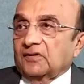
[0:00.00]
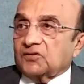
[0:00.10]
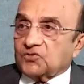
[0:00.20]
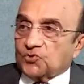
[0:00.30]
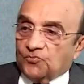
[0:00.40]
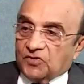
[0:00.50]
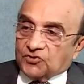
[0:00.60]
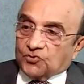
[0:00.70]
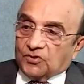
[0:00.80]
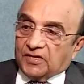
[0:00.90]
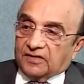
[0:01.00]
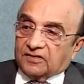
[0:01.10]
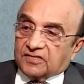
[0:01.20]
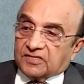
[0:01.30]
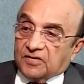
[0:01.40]
So much so
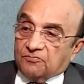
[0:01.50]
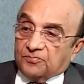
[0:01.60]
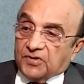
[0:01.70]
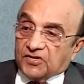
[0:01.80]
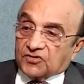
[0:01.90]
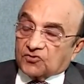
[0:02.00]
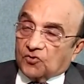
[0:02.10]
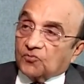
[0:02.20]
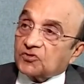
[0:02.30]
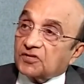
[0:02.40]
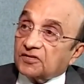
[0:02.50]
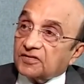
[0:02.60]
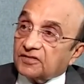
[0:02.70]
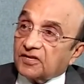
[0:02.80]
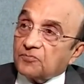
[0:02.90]
that some patients, almost
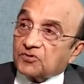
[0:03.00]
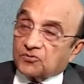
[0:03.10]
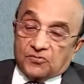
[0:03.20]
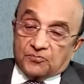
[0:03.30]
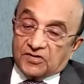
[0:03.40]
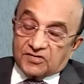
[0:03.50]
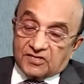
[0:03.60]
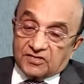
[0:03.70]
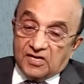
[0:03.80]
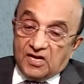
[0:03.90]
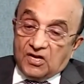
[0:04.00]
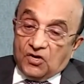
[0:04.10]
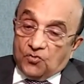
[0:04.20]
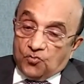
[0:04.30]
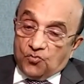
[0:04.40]
33% of the patients,
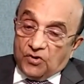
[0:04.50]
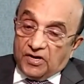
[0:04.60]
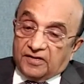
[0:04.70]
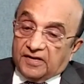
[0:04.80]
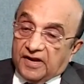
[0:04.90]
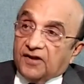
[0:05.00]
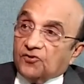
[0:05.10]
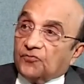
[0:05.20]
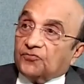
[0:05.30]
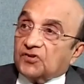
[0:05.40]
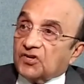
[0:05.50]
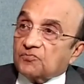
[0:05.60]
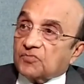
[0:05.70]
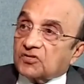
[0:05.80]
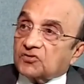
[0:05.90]
who the end of 3
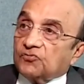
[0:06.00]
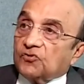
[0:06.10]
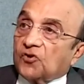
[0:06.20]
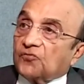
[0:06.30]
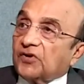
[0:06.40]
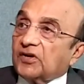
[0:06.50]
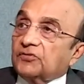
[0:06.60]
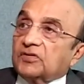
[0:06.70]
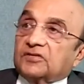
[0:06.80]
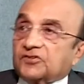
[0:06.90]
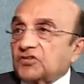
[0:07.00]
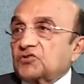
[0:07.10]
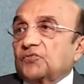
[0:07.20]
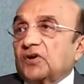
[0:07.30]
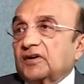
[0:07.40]
months, you will not find even a trace
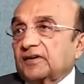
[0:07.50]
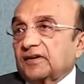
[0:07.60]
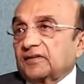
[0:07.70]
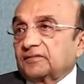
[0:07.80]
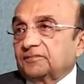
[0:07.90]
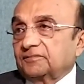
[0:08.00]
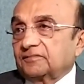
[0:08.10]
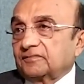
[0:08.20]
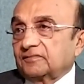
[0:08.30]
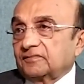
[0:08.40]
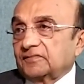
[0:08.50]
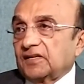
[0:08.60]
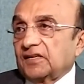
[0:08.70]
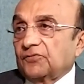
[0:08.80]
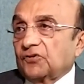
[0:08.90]
of heart attack,
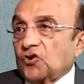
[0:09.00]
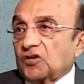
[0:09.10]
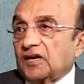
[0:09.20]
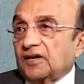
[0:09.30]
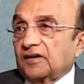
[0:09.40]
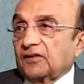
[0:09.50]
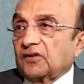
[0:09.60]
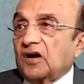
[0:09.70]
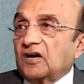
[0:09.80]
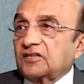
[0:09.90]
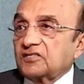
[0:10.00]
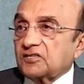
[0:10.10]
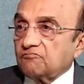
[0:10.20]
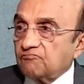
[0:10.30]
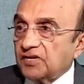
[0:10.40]
that they ever got heart attack. The heart is
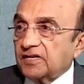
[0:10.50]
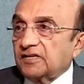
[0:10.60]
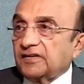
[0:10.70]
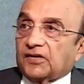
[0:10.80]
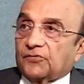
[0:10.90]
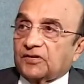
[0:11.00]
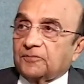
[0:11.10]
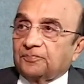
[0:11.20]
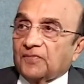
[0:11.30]
completely recovered.